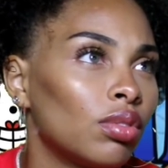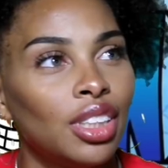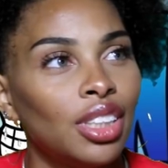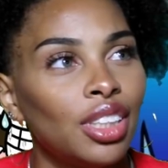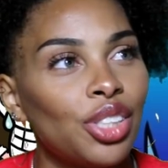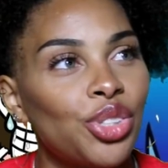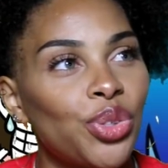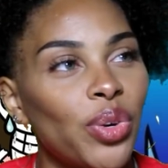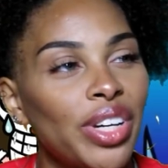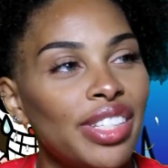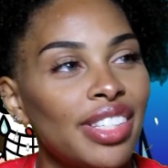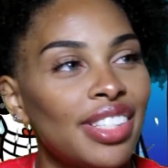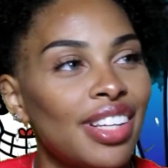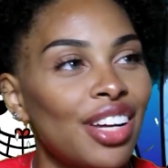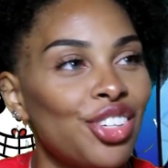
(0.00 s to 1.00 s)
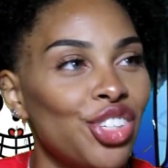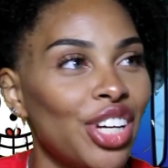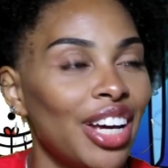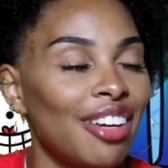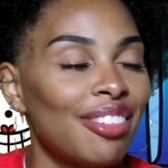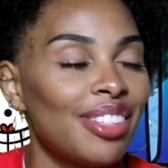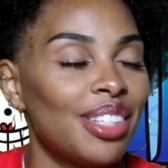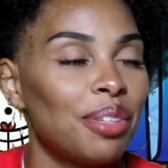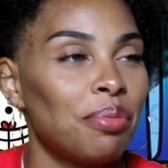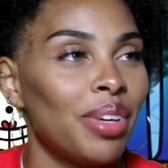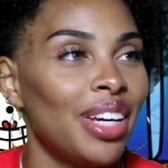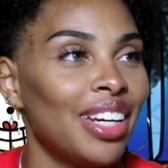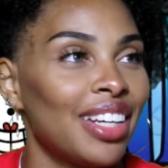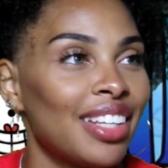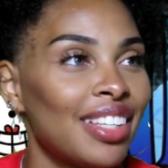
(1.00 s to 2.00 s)
The choices Sanji has to
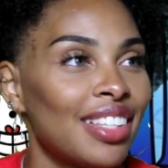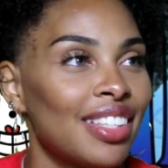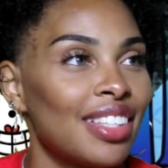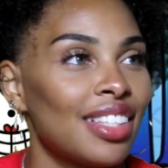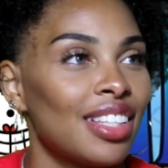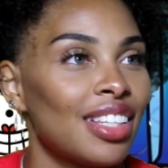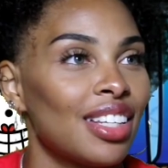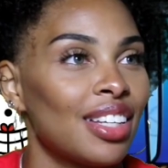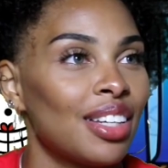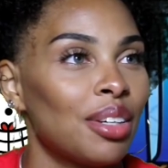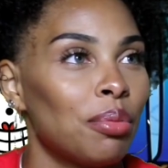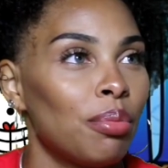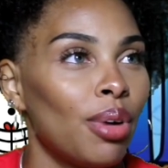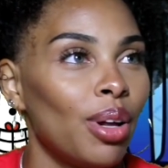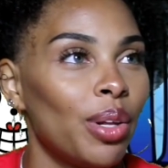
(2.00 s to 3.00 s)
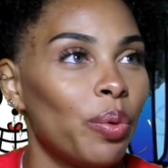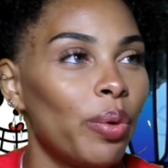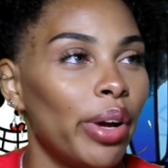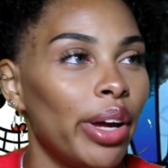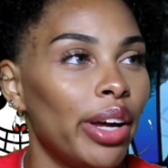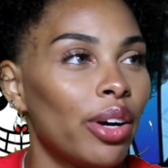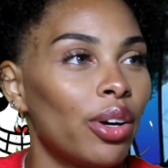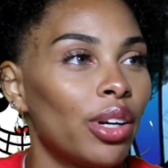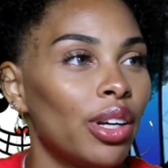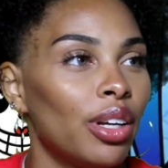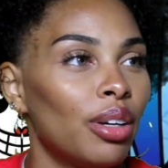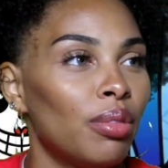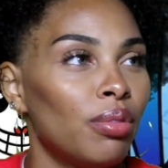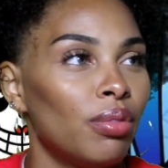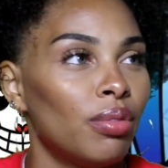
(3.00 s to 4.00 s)
make is probably weighing on
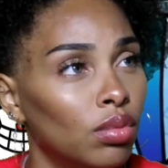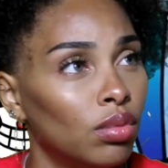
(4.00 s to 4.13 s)
him.